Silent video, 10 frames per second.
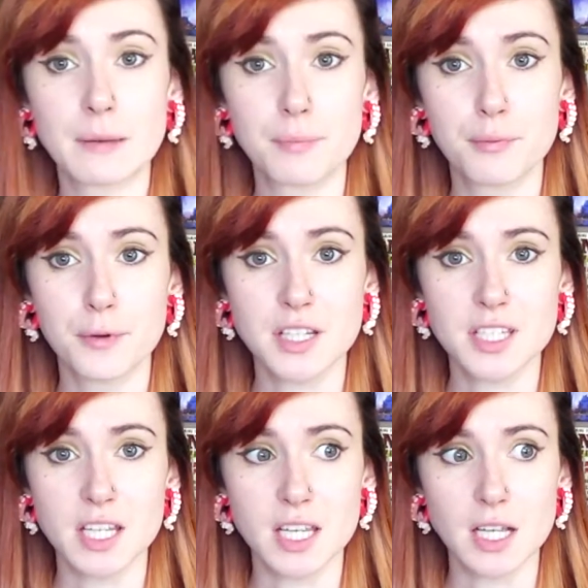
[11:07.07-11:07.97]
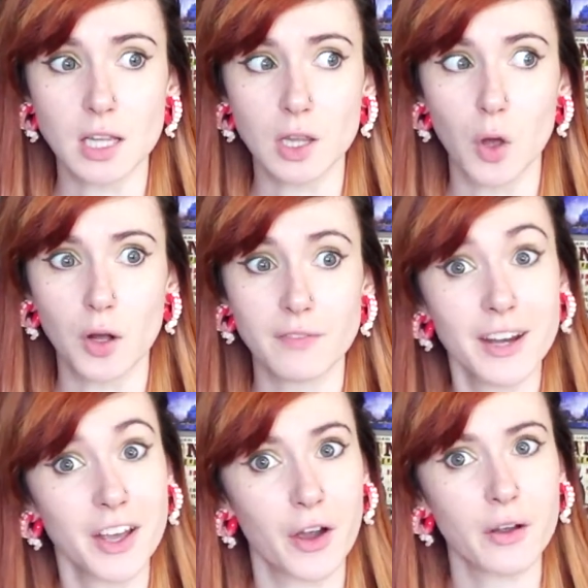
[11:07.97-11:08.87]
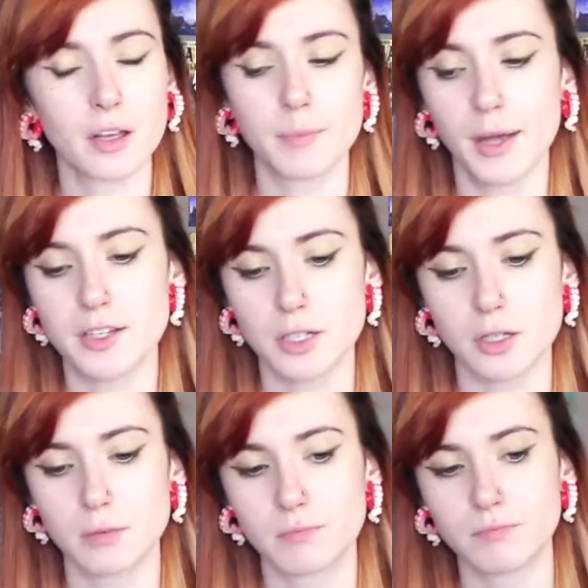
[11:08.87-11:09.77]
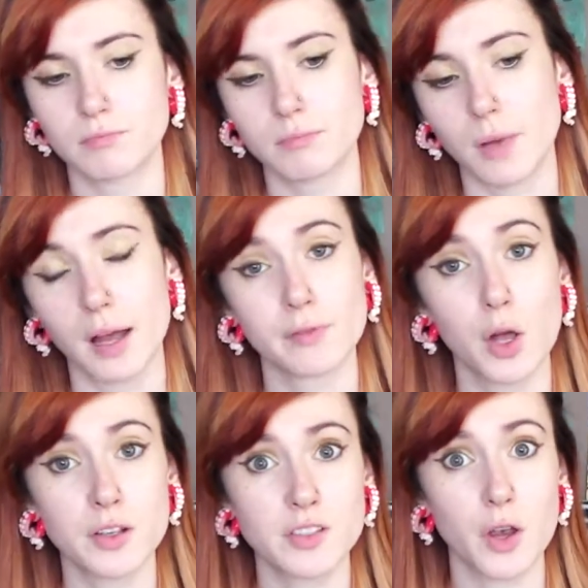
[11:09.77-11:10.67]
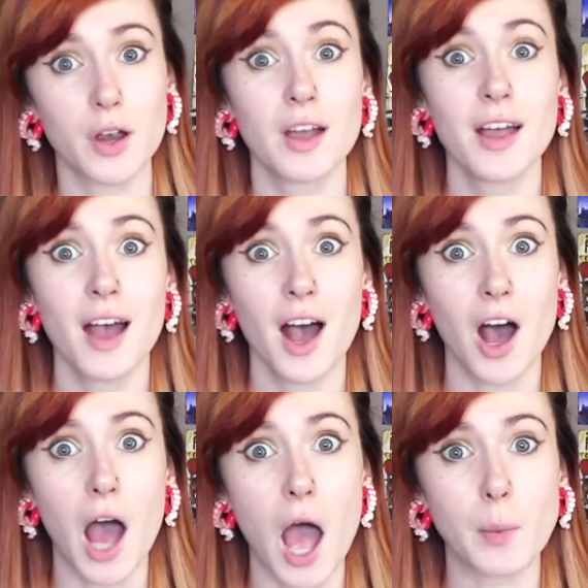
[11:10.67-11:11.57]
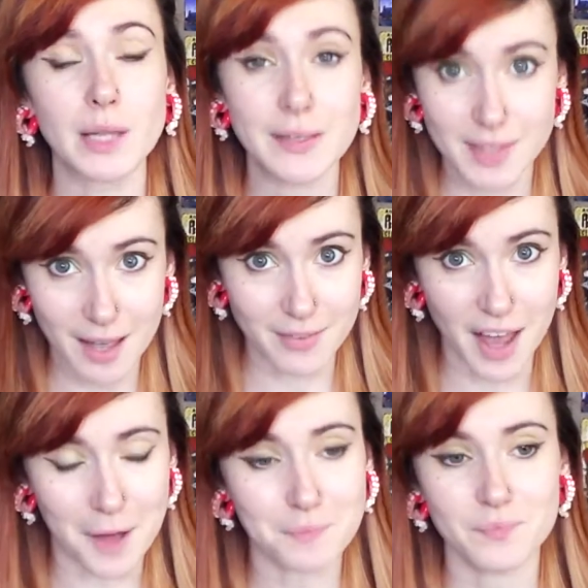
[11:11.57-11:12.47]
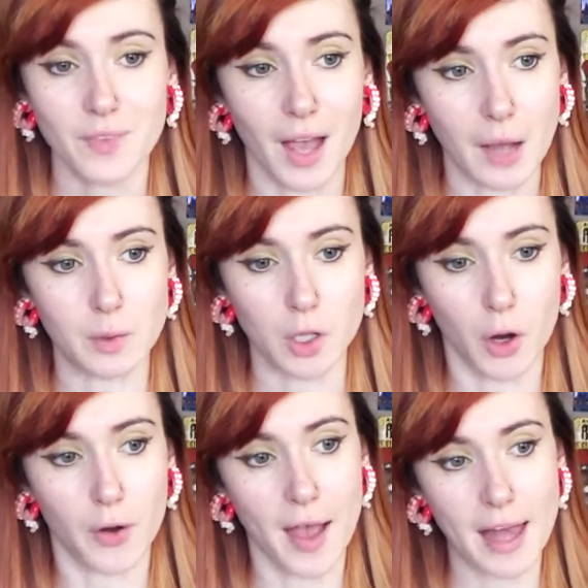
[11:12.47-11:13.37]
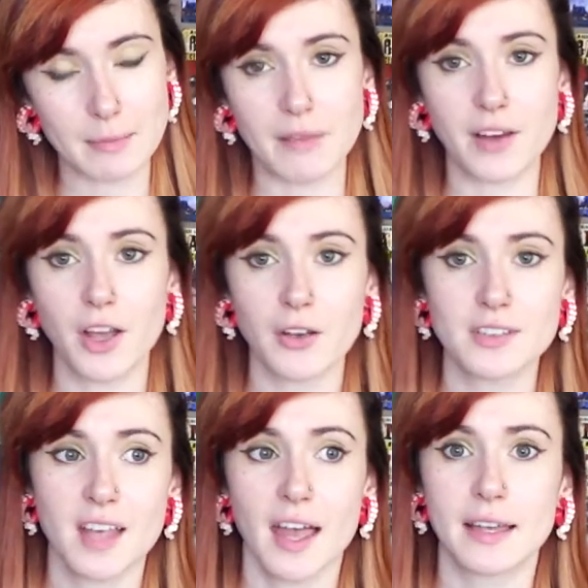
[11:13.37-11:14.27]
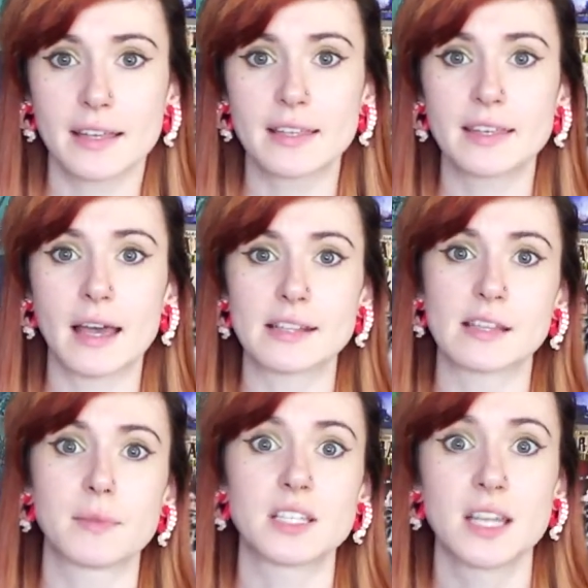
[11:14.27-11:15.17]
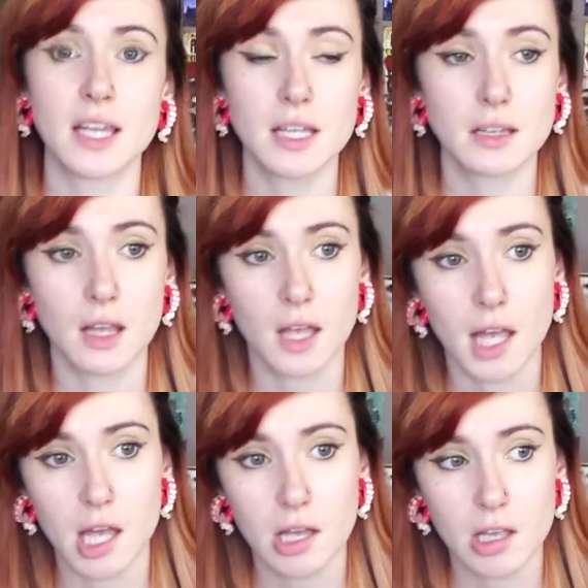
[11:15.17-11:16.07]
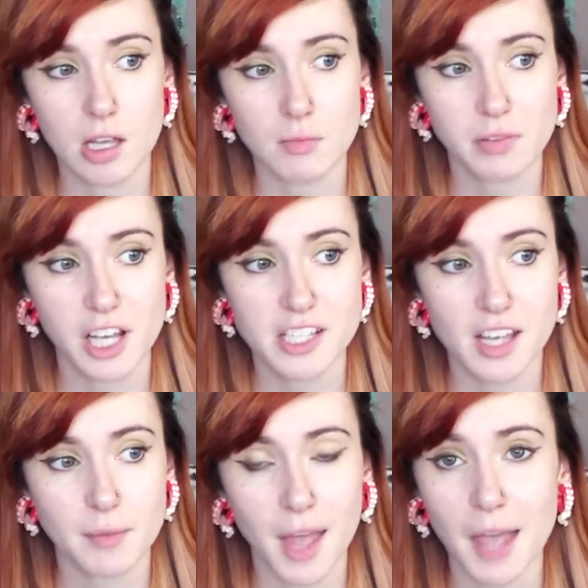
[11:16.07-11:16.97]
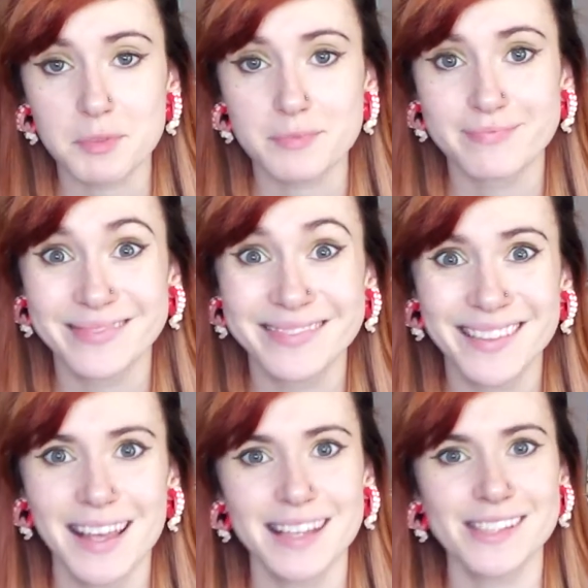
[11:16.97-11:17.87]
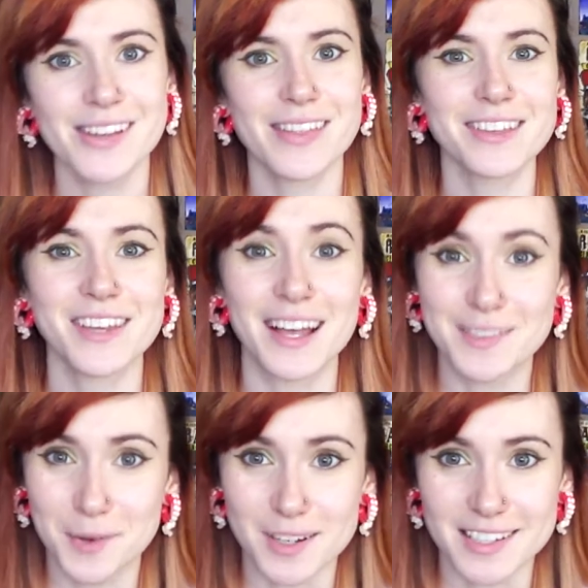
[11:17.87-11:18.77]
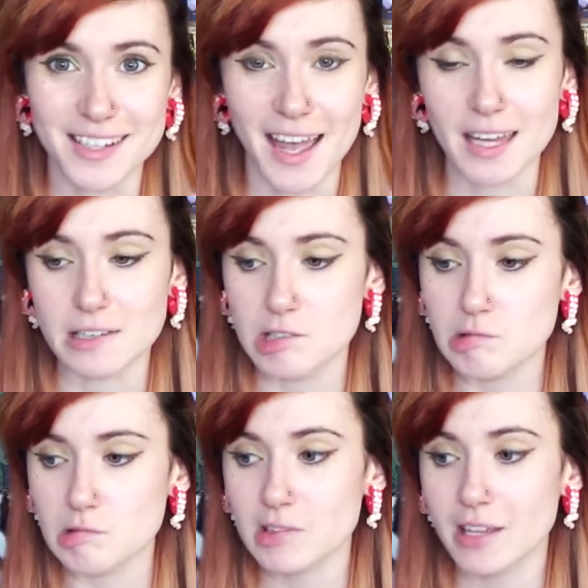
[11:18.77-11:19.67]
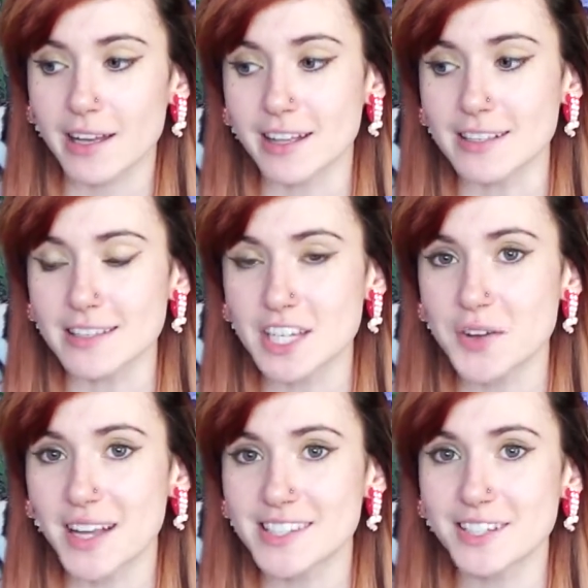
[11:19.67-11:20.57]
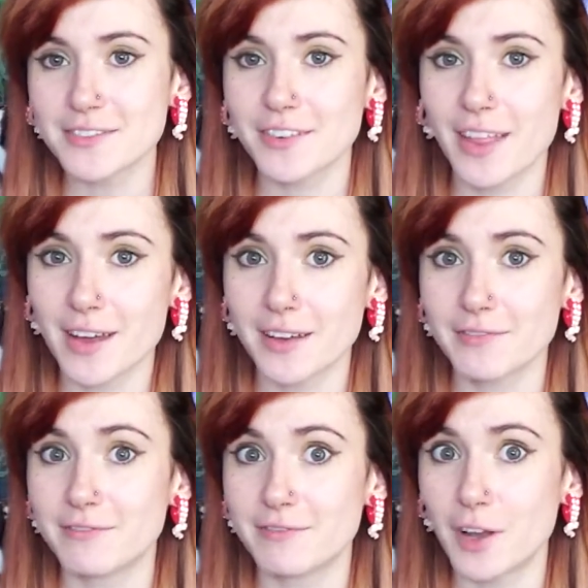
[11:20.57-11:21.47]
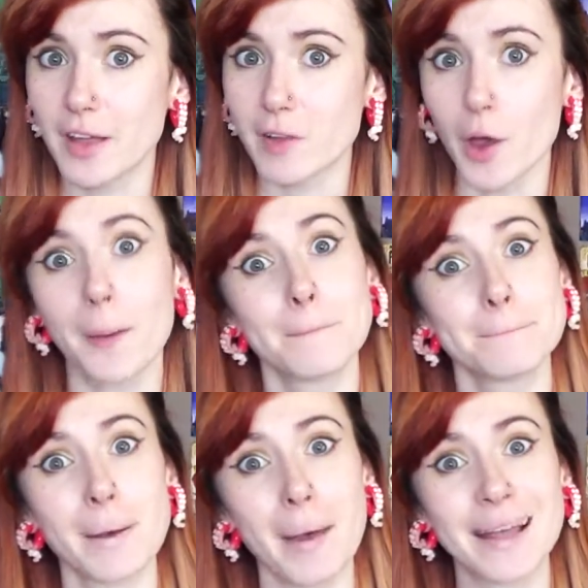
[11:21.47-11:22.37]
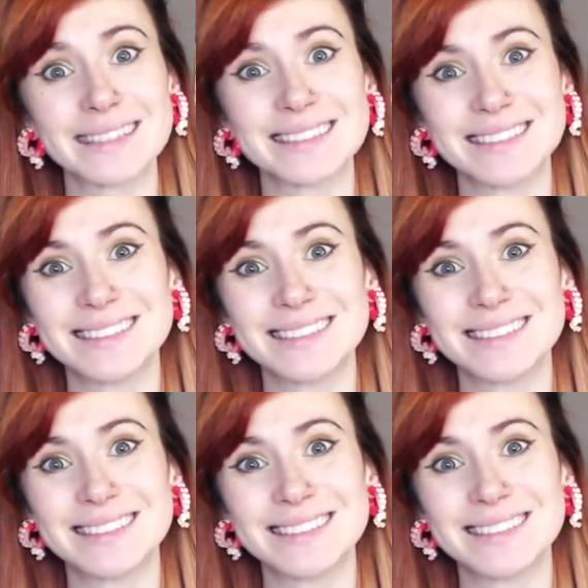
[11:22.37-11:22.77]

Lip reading: been a pretty long video compared to my vlog, so I will leave it there for now. I will go edit my videos, get something to eat, and play some games. So thank you guys for watching, and I'll see you again soon for another vloggy vlog. Bye!